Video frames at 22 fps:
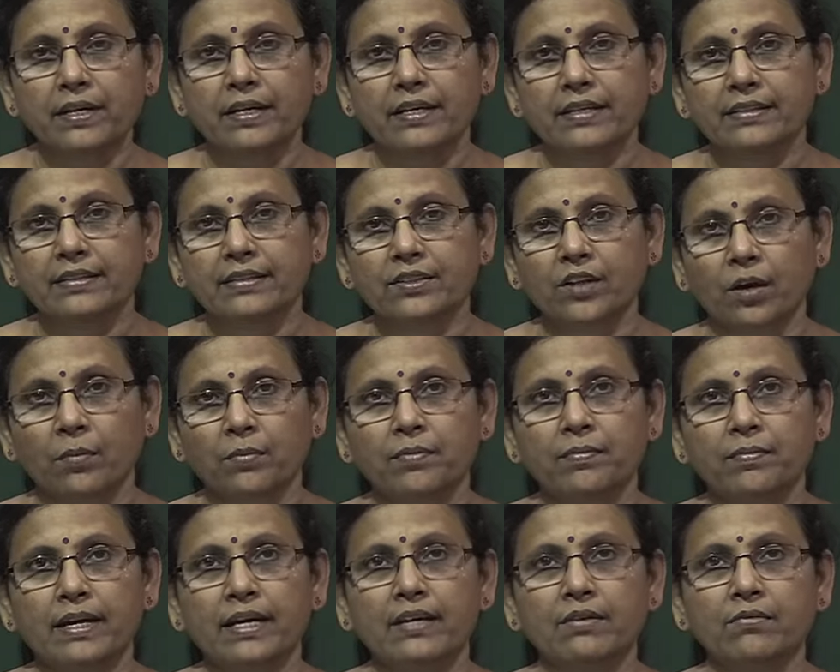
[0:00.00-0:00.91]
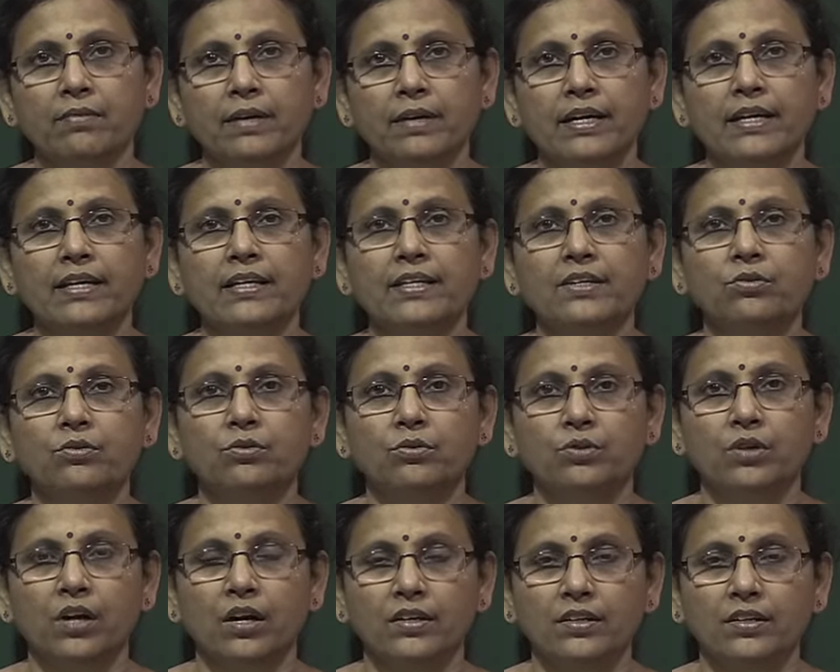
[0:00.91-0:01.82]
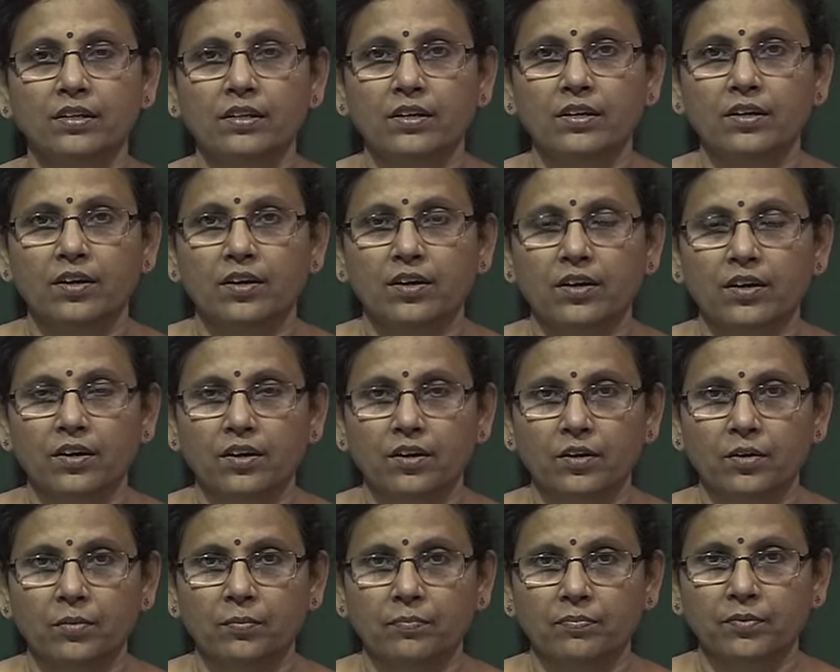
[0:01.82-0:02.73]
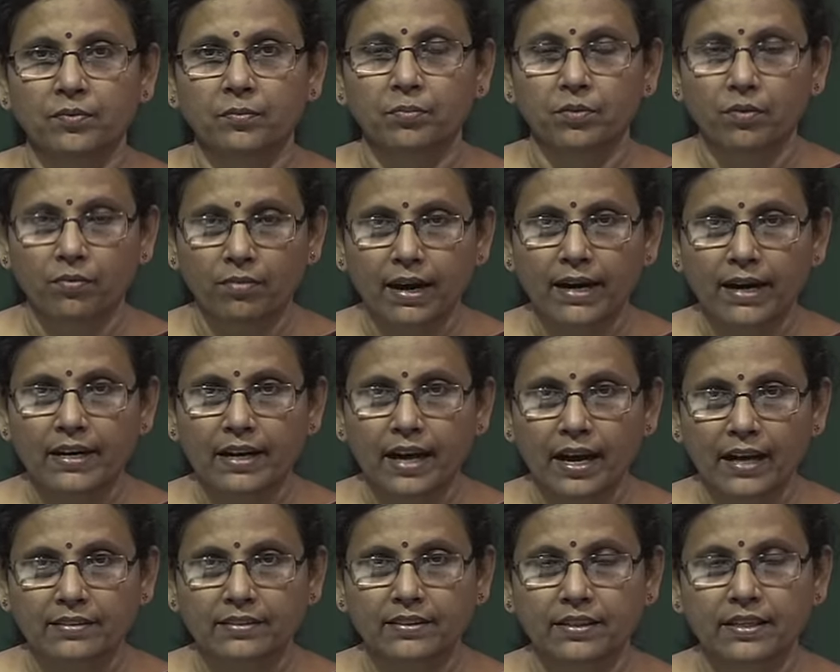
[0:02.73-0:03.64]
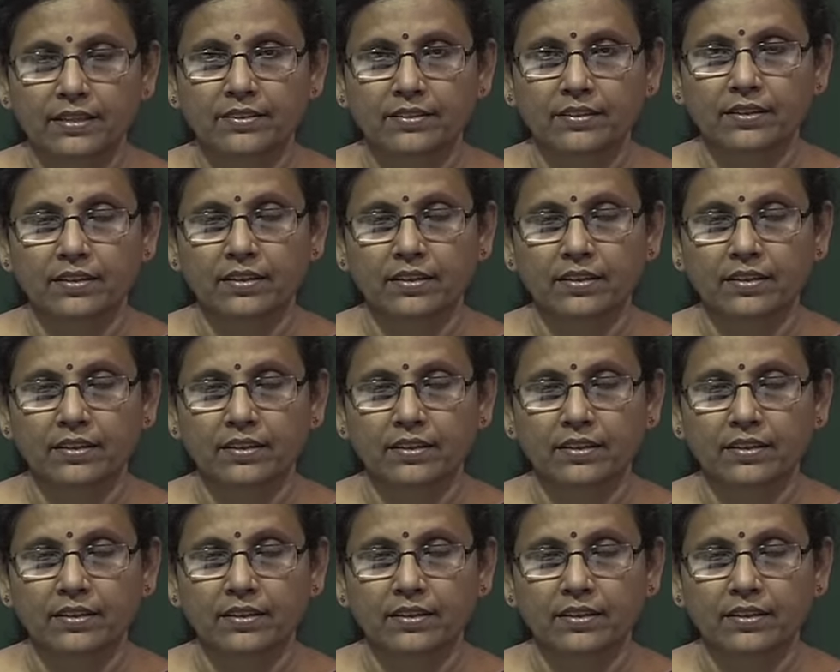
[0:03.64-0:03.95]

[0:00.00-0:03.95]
is a software where you do not provide access